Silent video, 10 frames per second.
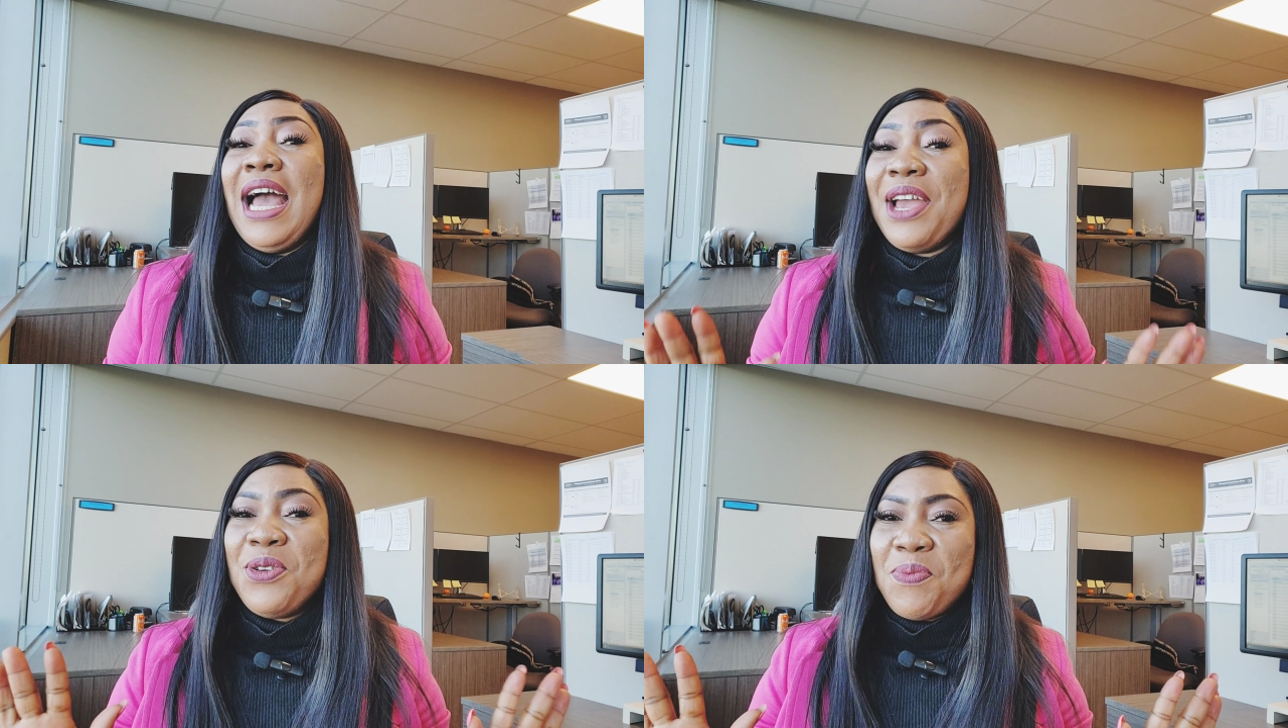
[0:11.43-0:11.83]

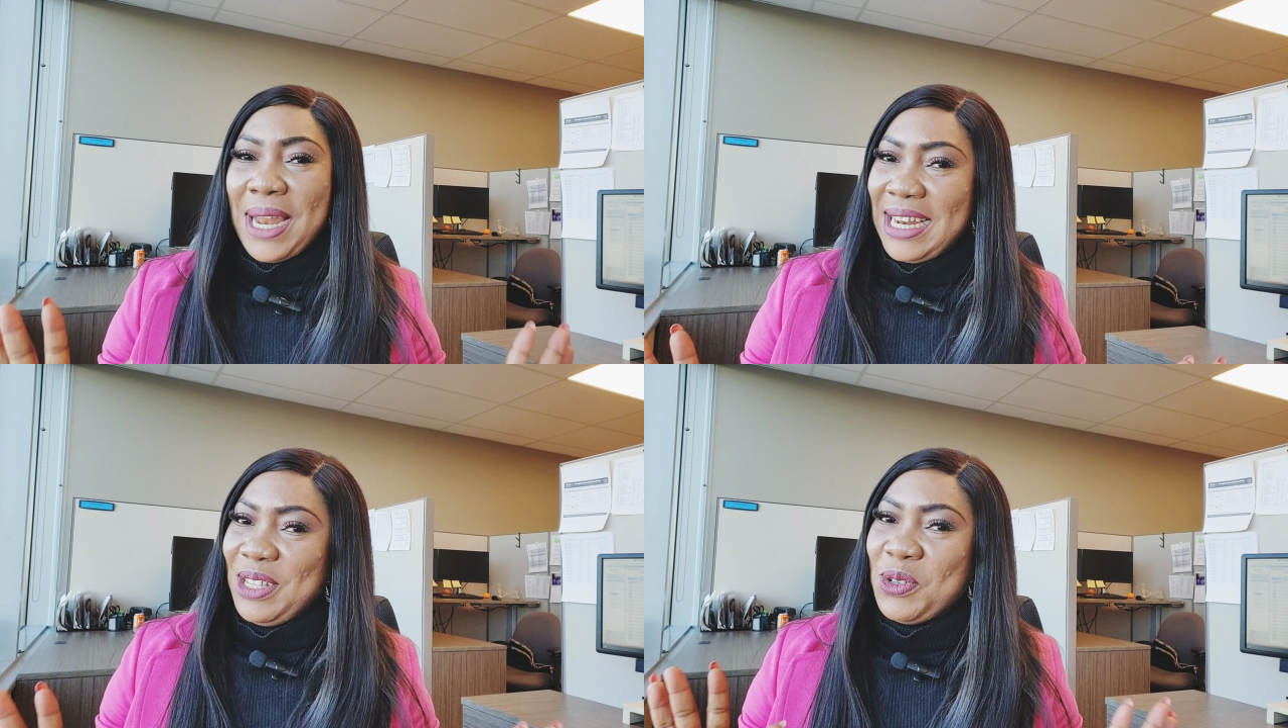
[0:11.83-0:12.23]
Are you
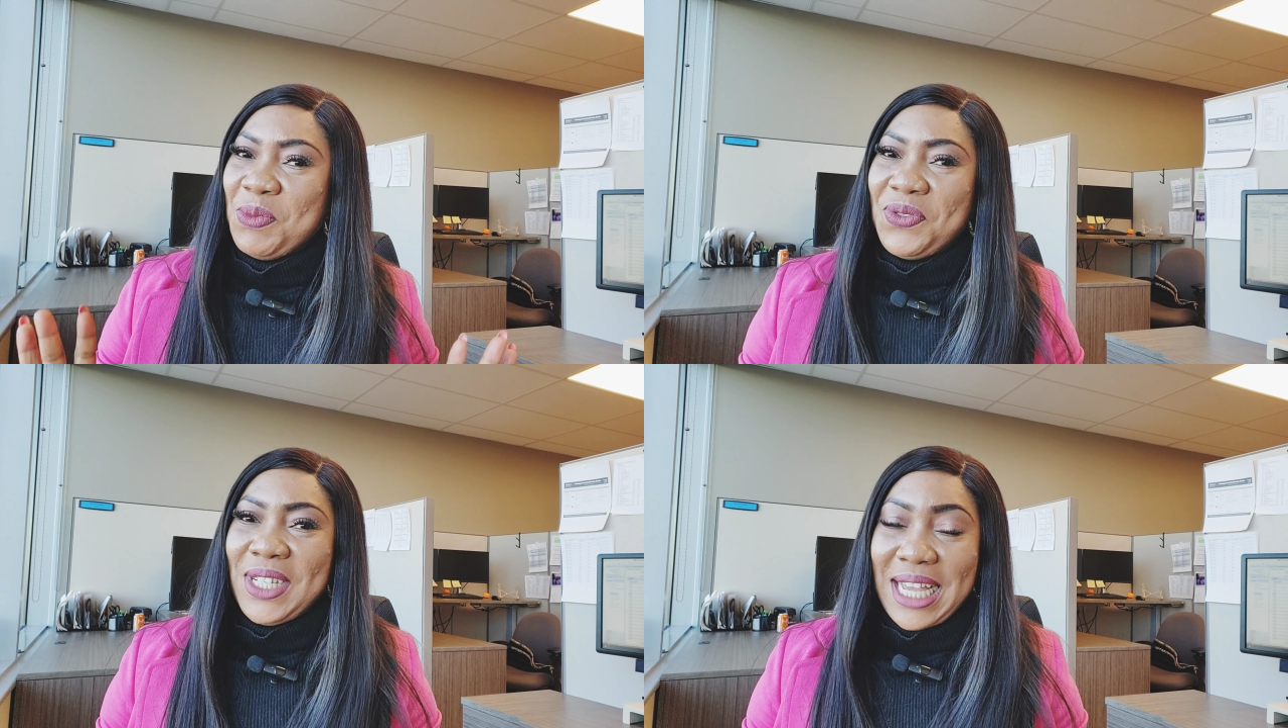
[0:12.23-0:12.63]
planning to
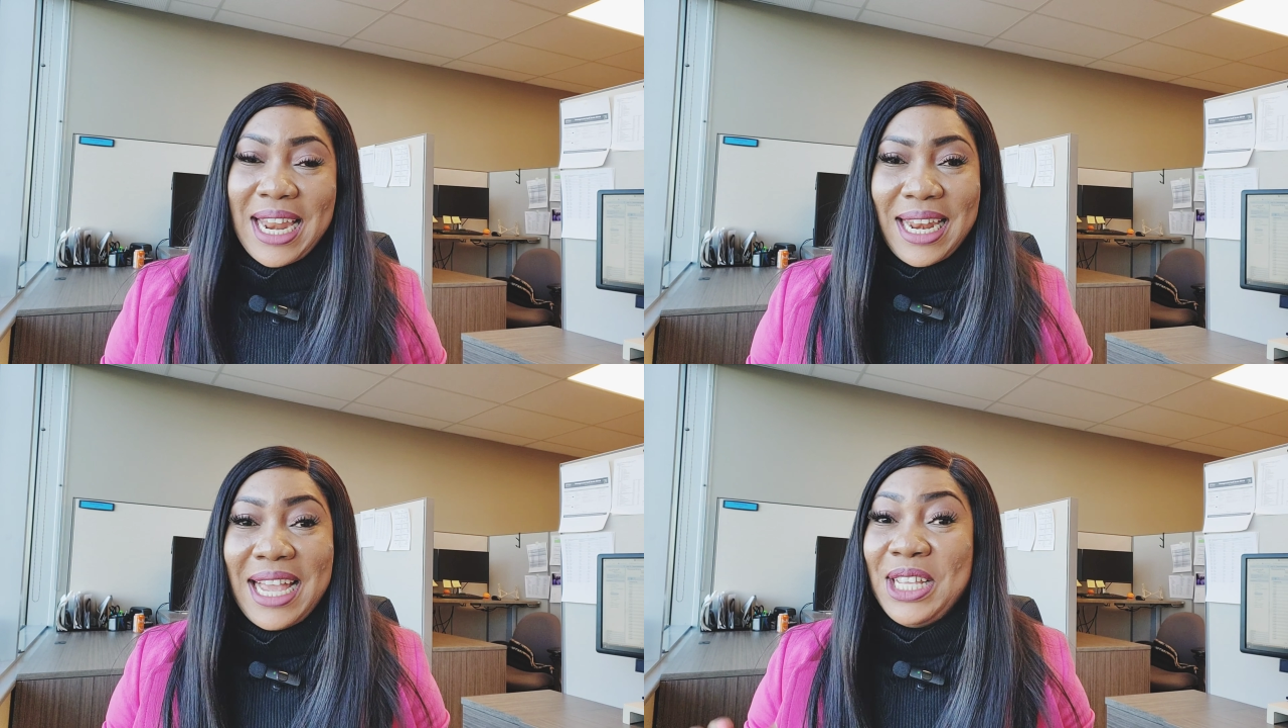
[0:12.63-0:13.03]
move to
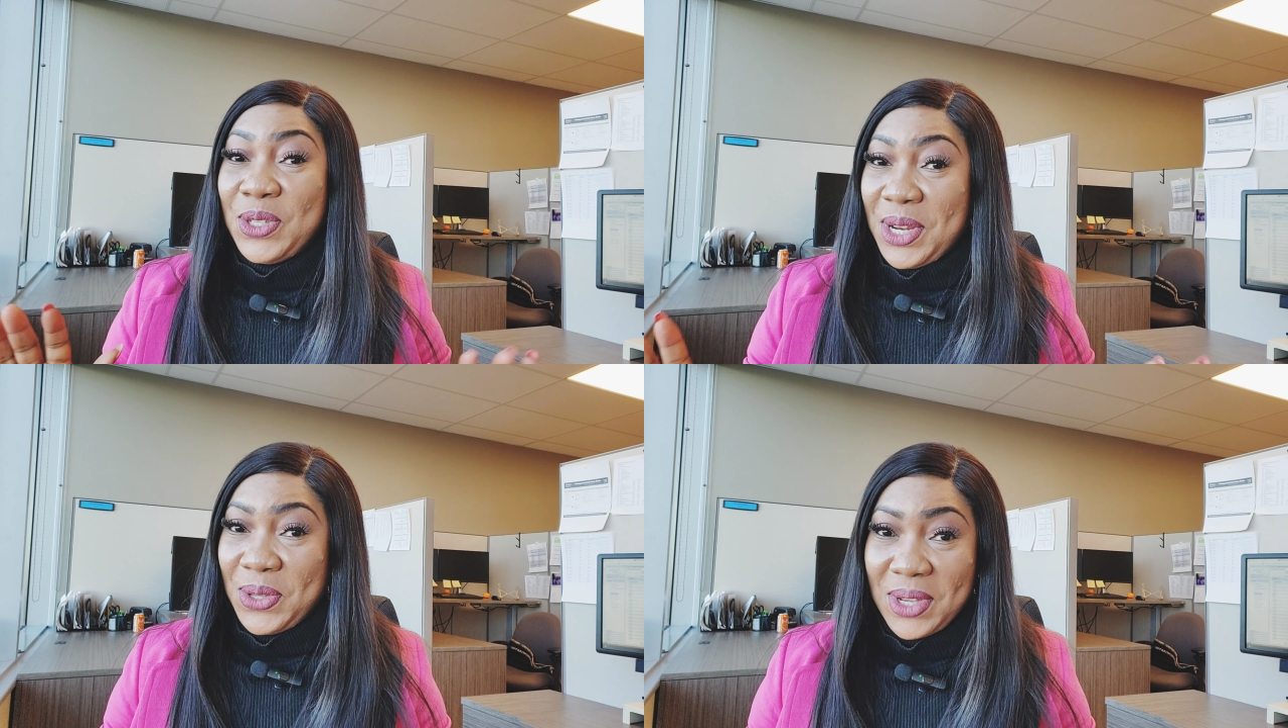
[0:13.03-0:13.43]
Canada in
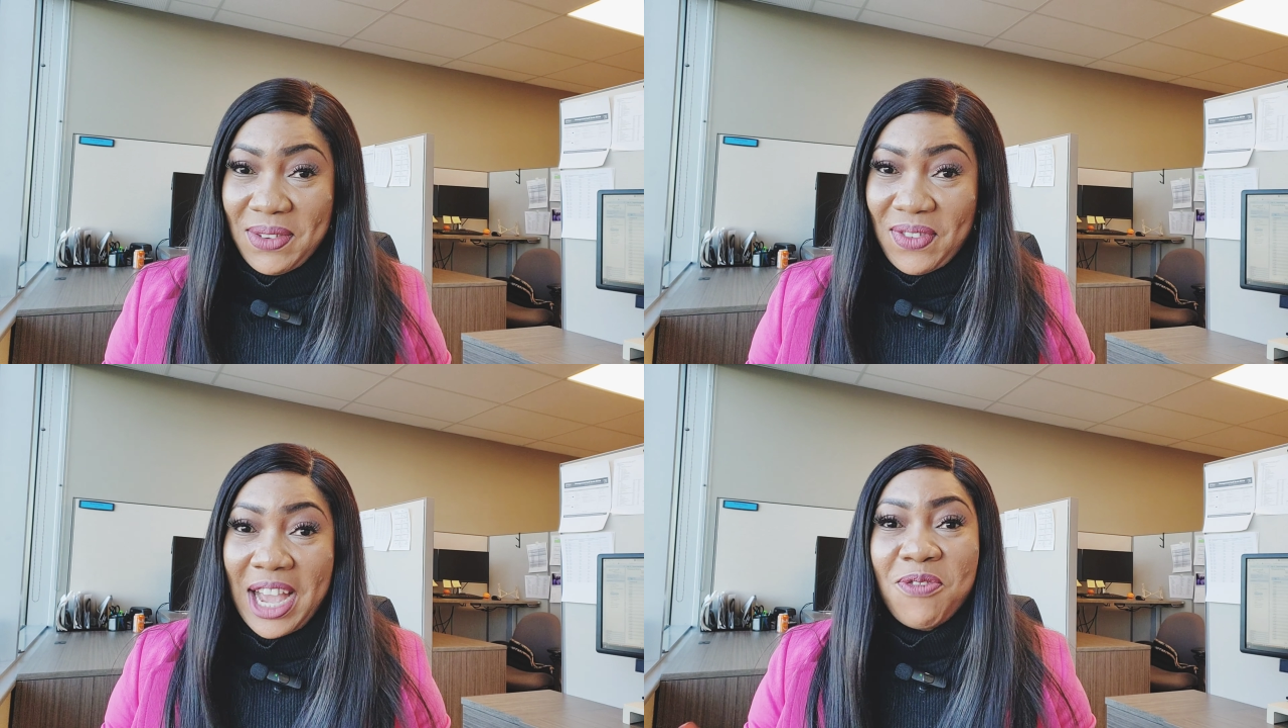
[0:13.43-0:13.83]

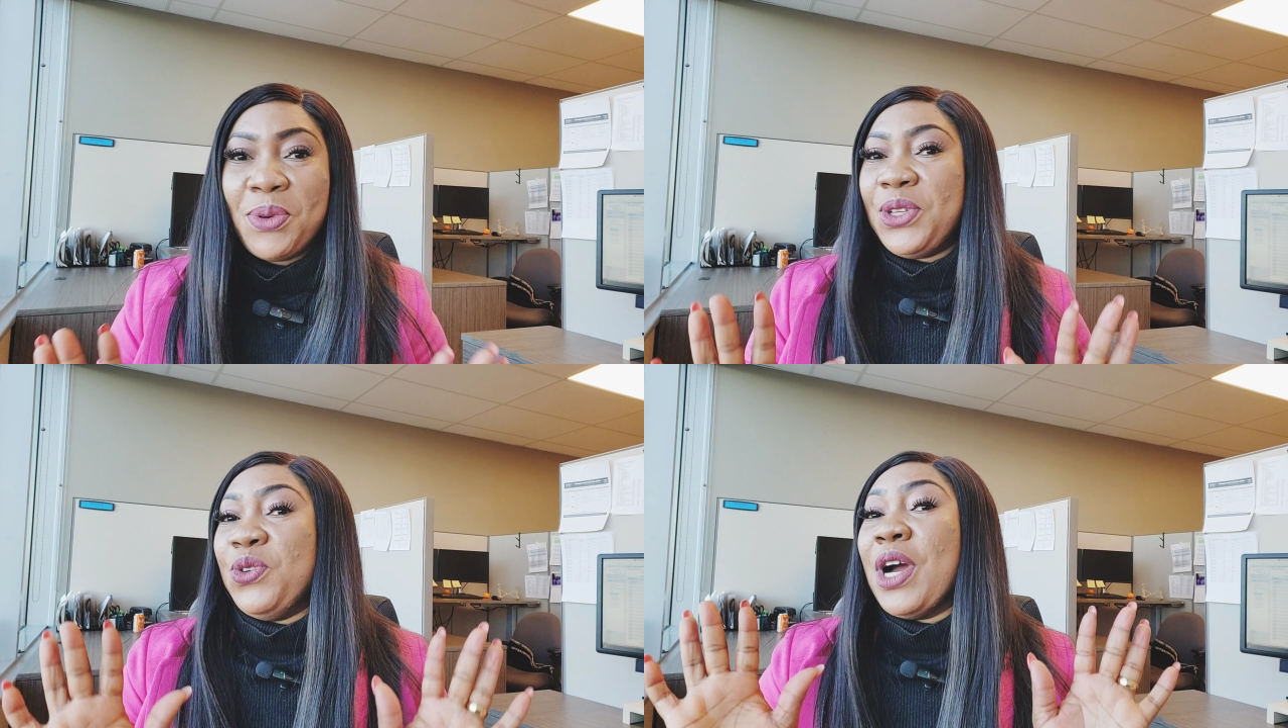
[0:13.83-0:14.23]
2025
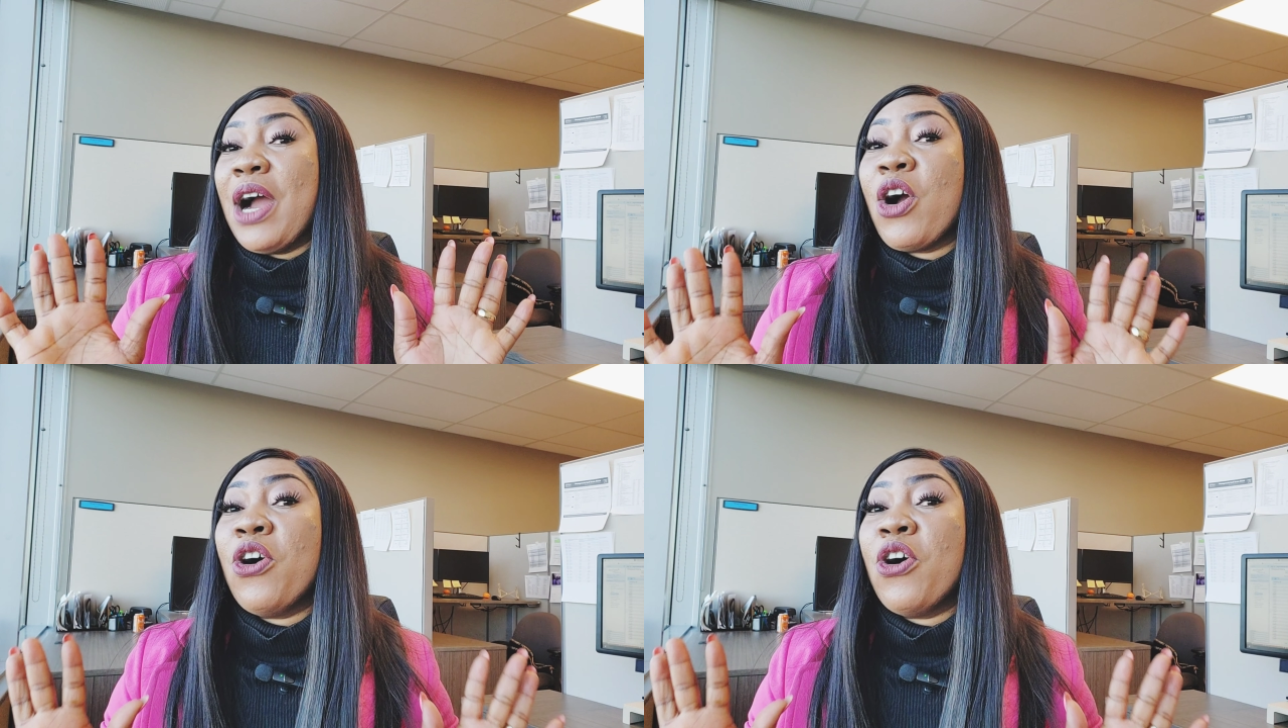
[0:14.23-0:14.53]
but you are